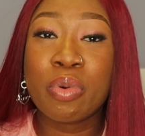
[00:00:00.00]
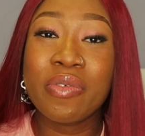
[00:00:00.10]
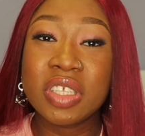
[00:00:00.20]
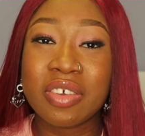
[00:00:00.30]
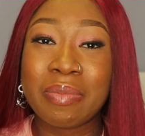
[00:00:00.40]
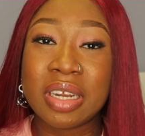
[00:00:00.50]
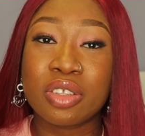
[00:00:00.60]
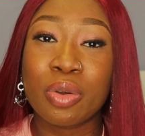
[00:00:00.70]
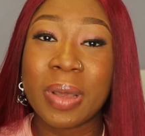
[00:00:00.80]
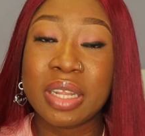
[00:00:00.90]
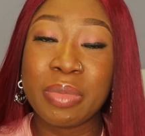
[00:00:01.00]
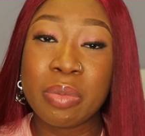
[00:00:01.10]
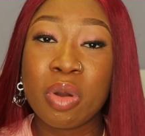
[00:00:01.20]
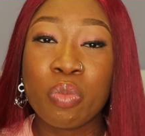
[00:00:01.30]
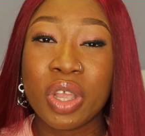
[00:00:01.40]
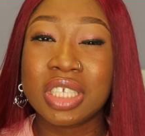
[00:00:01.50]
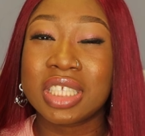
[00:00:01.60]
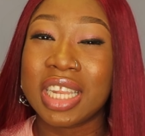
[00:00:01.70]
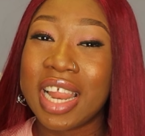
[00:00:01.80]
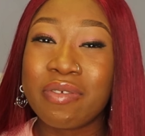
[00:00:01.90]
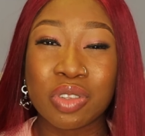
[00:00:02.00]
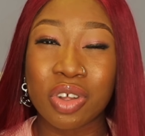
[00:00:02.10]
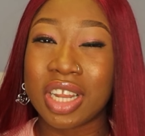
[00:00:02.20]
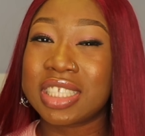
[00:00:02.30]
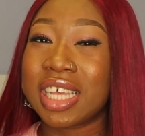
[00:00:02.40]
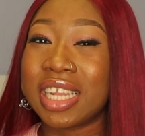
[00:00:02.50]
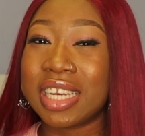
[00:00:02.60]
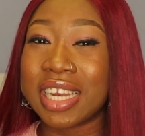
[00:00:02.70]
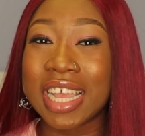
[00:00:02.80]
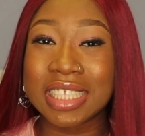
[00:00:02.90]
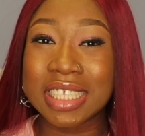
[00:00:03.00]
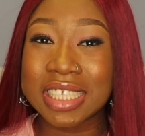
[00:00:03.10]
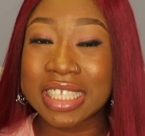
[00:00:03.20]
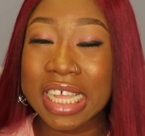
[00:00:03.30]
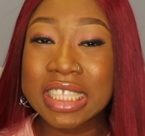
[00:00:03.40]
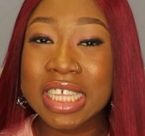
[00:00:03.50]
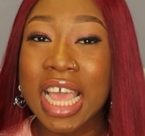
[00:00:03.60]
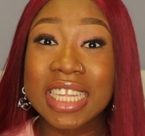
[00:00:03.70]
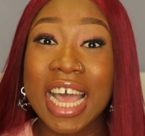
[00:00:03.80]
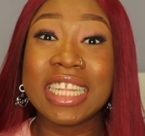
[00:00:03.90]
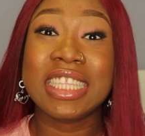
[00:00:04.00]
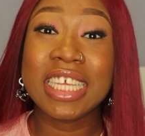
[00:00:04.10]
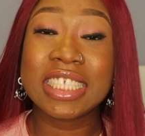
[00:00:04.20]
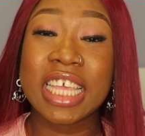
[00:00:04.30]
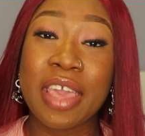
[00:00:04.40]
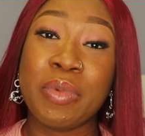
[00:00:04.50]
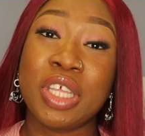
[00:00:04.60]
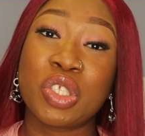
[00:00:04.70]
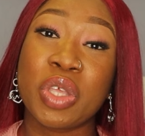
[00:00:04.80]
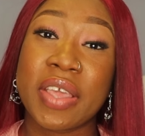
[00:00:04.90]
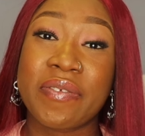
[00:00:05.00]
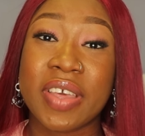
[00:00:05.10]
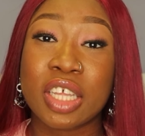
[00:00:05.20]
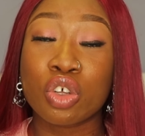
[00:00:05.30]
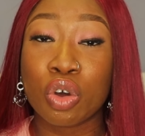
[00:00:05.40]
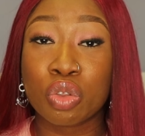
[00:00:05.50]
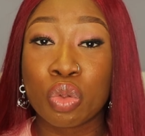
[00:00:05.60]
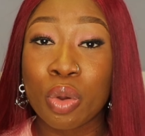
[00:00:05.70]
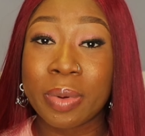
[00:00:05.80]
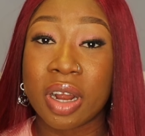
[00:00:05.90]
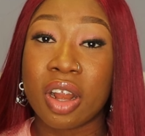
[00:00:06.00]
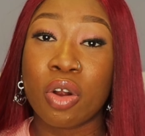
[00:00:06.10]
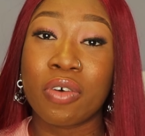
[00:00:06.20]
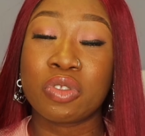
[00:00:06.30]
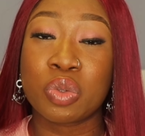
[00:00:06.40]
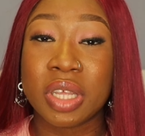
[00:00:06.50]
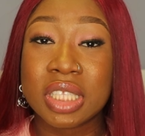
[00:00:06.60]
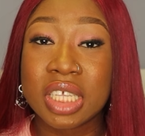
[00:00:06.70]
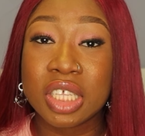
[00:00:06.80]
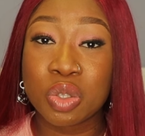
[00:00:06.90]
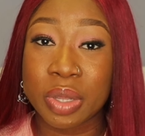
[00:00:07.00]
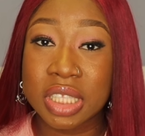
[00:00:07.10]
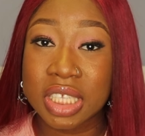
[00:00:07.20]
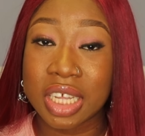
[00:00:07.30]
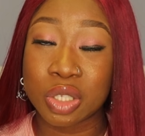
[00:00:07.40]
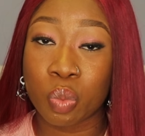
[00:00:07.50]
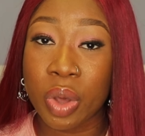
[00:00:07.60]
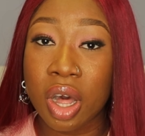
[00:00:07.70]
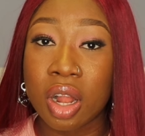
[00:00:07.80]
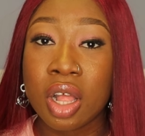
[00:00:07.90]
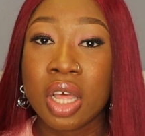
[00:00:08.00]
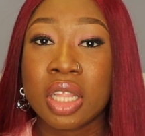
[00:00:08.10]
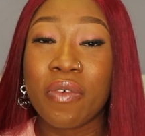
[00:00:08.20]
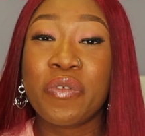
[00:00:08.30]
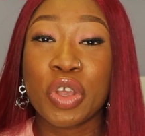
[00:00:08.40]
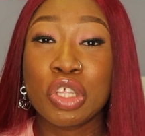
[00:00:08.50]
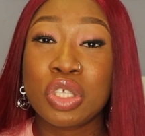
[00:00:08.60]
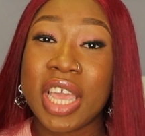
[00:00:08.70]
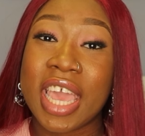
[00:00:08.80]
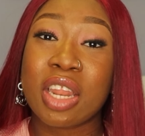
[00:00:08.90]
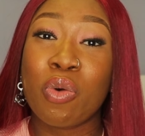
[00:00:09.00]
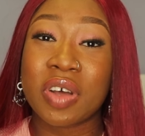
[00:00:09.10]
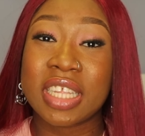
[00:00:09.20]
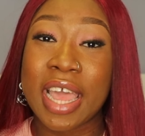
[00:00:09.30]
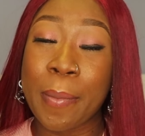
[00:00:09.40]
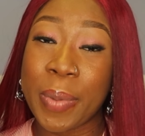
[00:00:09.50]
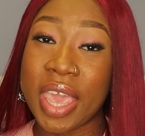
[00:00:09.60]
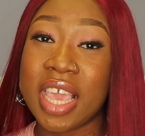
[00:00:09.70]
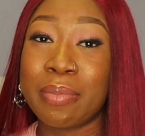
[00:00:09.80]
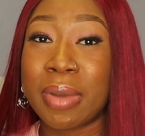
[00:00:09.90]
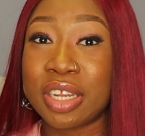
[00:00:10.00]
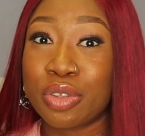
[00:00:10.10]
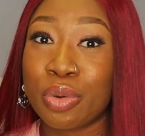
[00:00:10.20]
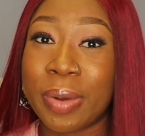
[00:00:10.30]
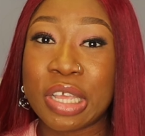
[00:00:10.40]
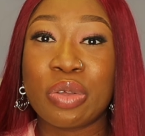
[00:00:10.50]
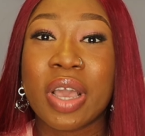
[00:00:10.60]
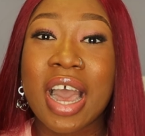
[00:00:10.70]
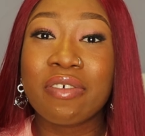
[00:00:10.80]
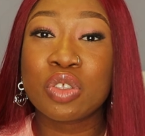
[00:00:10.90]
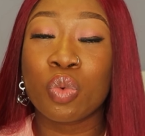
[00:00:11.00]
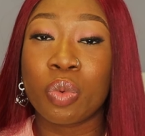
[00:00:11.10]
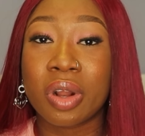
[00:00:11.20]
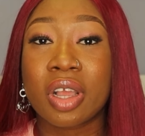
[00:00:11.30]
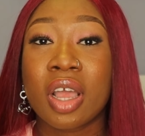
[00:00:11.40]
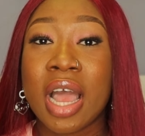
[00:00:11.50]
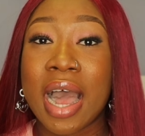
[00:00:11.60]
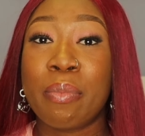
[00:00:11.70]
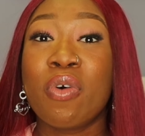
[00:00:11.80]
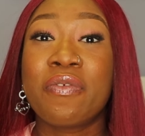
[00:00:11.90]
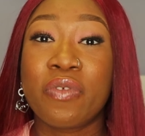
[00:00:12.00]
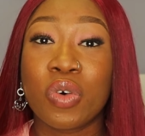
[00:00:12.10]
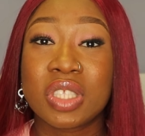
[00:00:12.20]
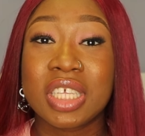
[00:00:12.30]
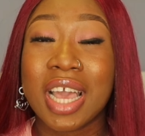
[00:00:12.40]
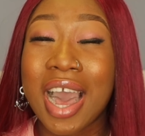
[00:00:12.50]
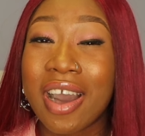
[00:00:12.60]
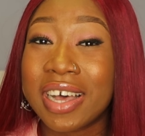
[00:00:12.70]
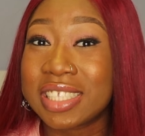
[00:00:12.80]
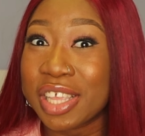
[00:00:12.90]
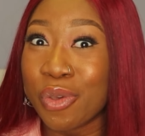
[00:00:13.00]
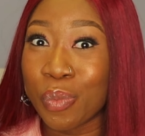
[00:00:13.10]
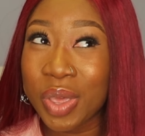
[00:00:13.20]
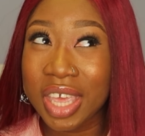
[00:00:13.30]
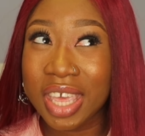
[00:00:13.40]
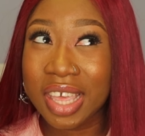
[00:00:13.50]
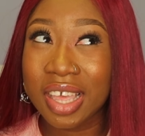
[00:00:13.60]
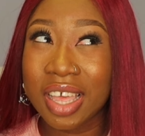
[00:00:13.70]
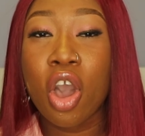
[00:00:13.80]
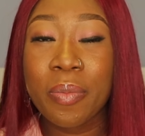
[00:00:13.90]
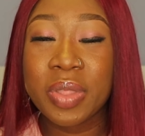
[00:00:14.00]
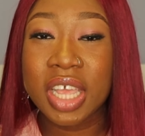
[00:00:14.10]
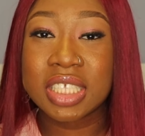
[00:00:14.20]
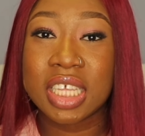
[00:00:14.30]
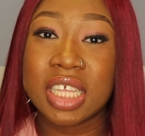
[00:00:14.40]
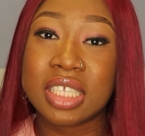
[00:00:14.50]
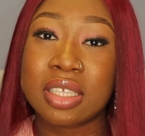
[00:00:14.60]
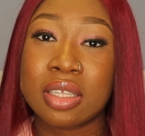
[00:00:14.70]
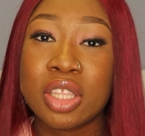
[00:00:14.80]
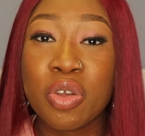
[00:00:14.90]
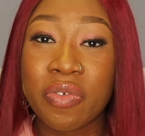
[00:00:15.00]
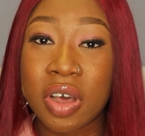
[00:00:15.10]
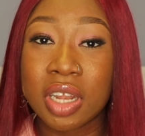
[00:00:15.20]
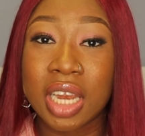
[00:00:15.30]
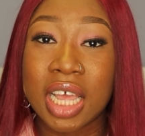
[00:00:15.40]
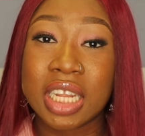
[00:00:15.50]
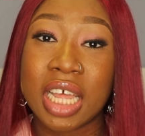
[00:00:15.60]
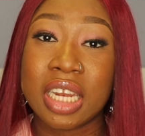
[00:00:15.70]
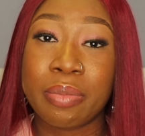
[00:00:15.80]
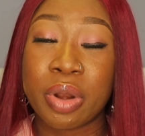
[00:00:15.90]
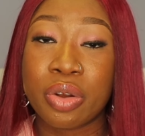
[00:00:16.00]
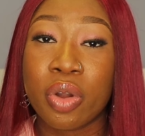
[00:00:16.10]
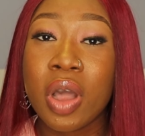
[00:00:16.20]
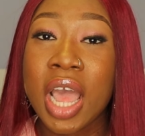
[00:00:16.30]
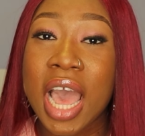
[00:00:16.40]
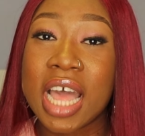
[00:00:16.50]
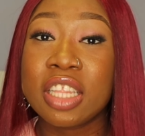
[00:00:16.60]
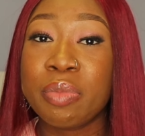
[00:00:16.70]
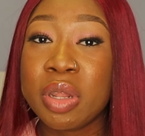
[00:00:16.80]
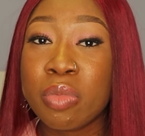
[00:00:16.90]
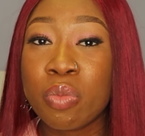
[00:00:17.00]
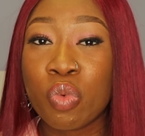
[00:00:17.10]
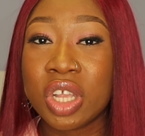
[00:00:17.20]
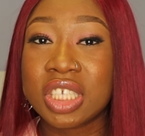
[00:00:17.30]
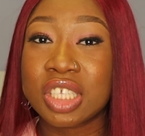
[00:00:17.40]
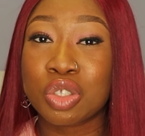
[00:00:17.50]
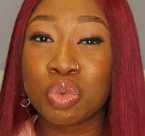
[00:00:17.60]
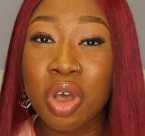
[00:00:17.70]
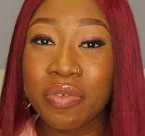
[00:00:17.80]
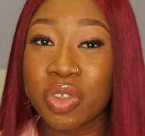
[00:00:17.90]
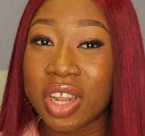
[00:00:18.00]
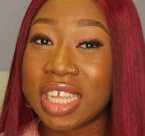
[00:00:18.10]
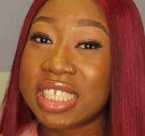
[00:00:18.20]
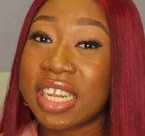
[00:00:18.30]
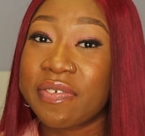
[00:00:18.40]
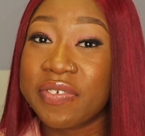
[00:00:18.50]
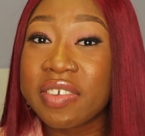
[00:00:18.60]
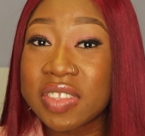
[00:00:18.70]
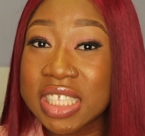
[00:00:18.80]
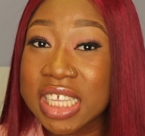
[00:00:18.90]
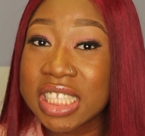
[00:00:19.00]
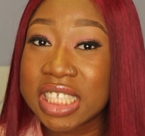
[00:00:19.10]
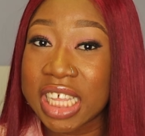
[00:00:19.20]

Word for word: province of manitoba the minimum wage is $11.90 and this came into effect october of 2020 as well for you to earn overtime pay in manitoba you have to work above 40 hours a week up next is Newfoundland and Labrador and the minimum wage is $12.15.